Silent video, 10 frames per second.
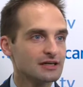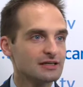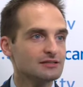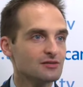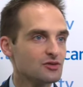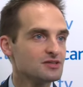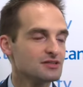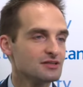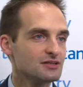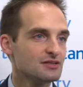in
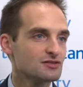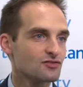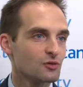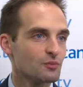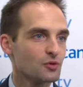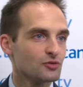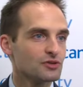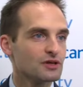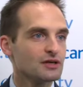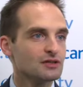recent years for
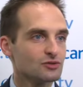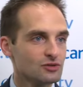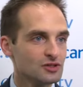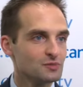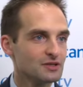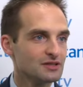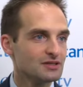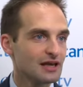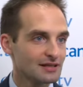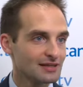both
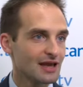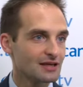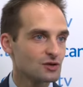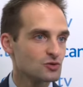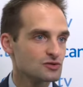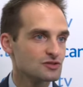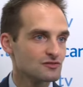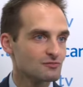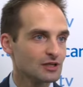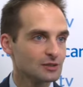treatment and diagnosis
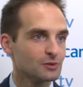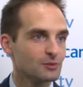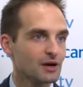of multiple